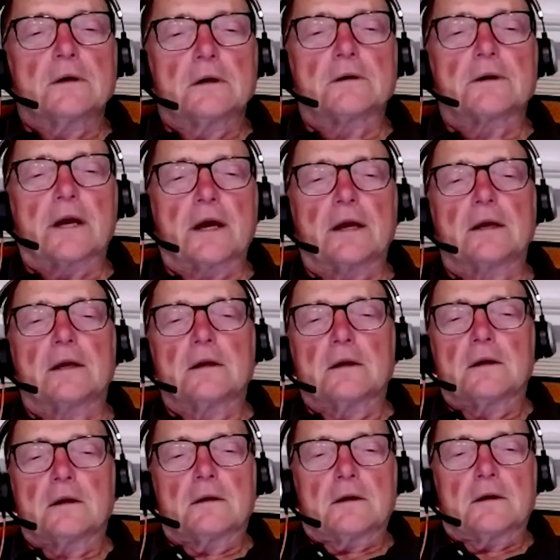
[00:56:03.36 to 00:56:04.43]
okay?
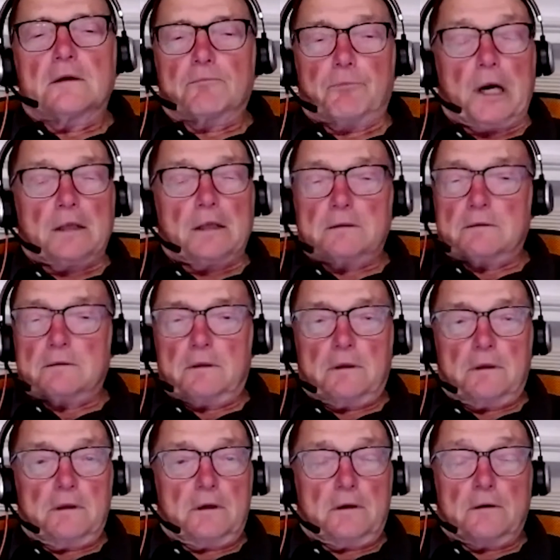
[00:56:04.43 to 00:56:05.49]
But
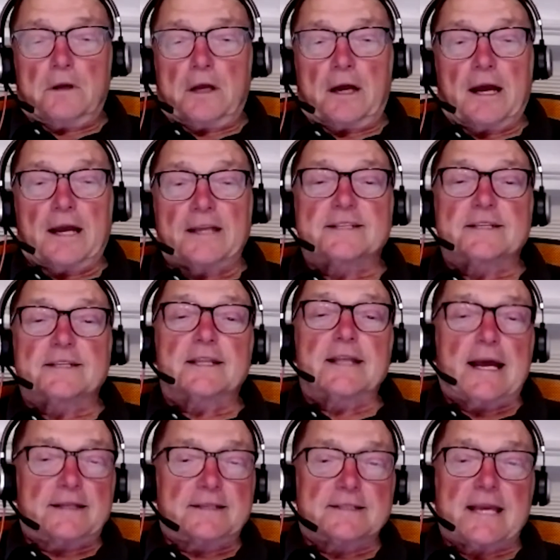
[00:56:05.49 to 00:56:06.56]
I see
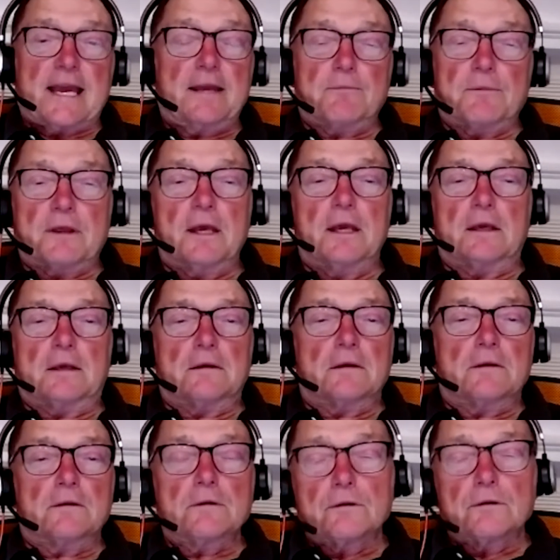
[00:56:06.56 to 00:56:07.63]
that same thing.
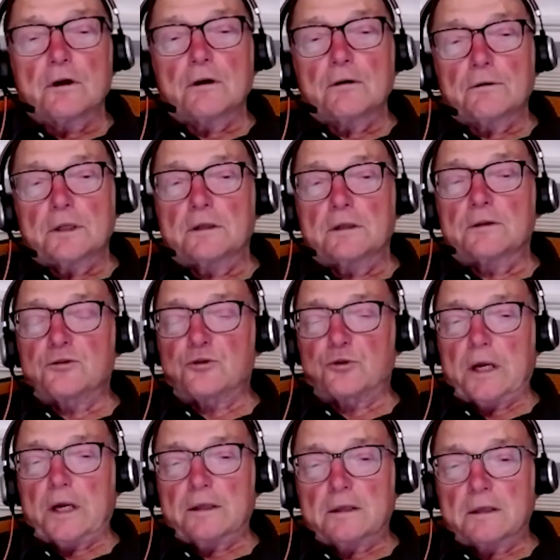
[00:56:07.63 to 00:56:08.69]
You go into
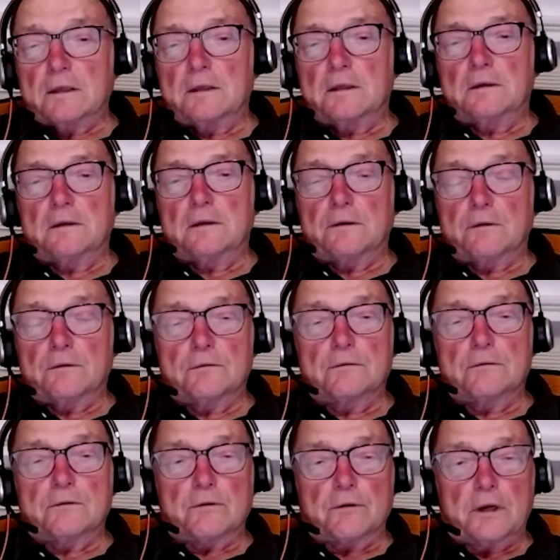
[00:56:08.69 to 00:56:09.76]
Trenton, you
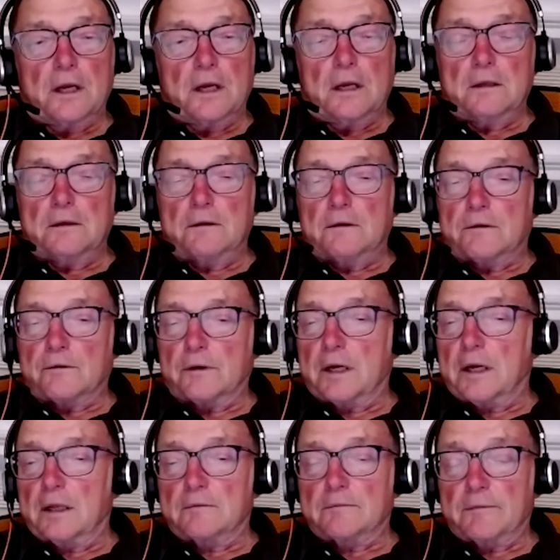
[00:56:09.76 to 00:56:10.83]

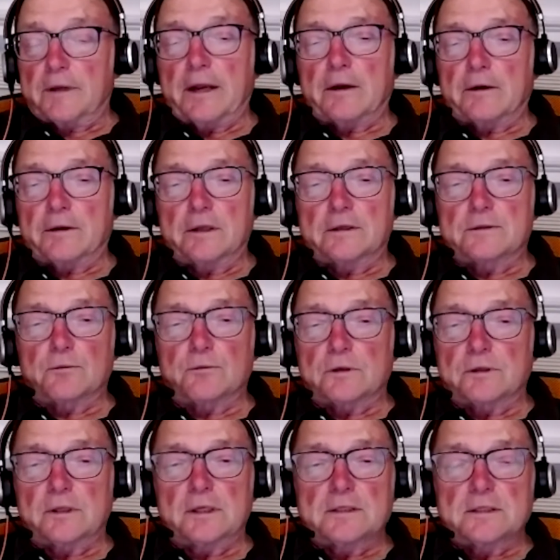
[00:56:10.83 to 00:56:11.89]
create areas where
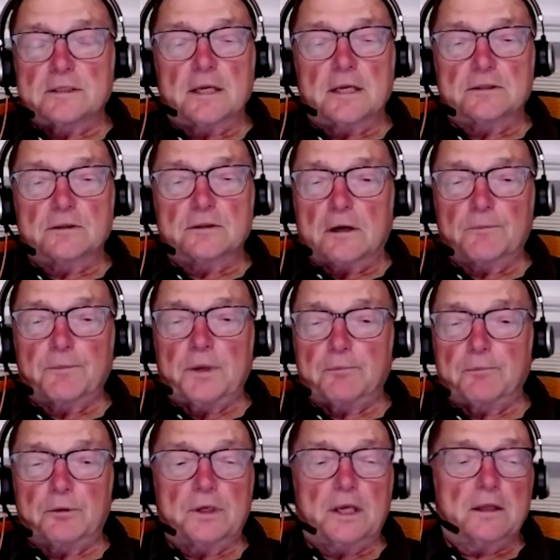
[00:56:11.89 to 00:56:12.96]
these things are.
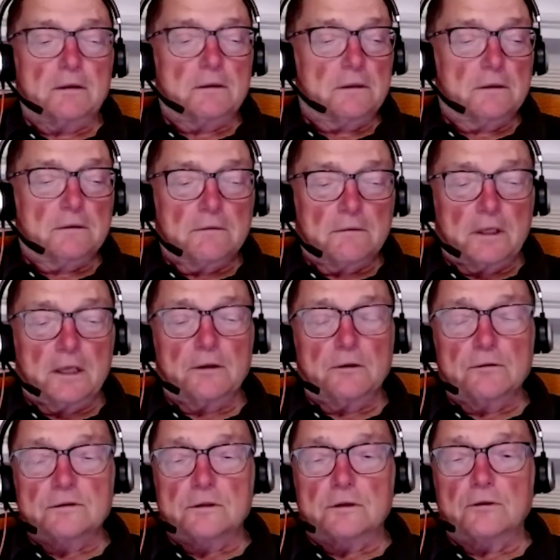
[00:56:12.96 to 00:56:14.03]
People get
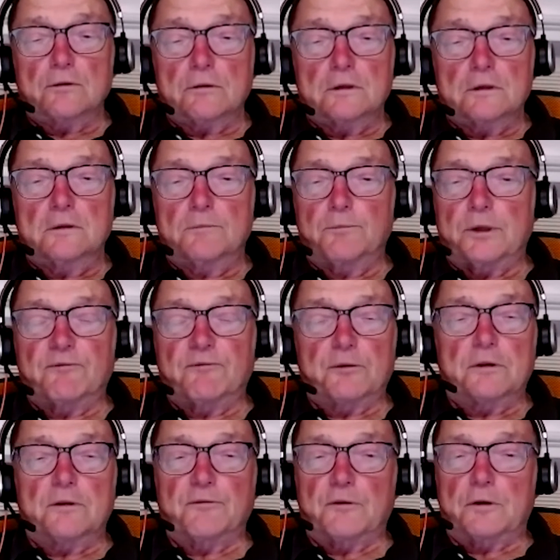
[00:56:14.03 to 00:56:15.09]
used to doing it, but for
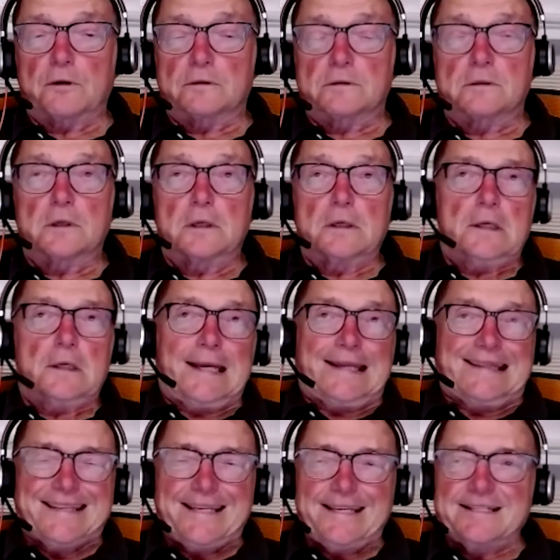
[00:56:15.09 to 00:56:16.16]
the first
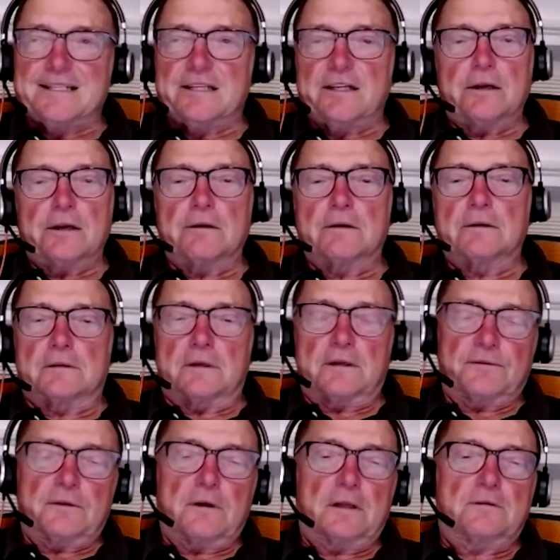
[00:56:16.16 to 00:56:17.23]
at least year,
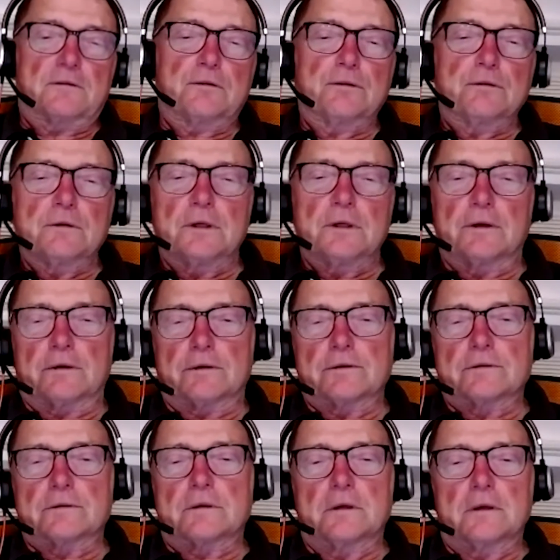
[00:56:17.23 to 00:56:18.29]
if not 2
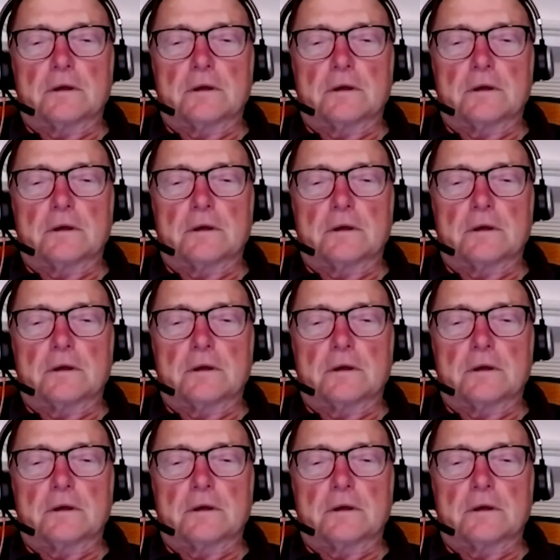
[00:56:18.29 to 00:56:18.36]
years,